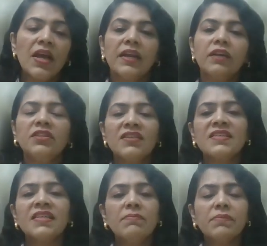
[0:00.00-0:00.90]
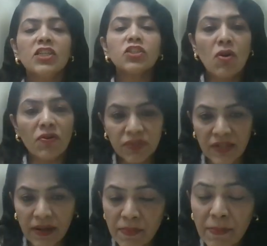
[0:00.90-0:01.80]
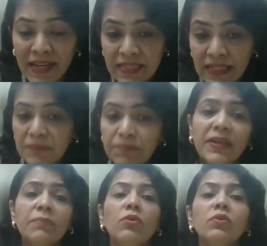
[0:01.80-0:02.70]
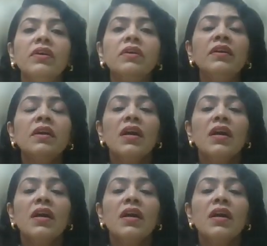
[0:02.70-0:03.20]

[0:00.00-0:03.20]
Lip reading: Now, this is an image of a maxillary premolar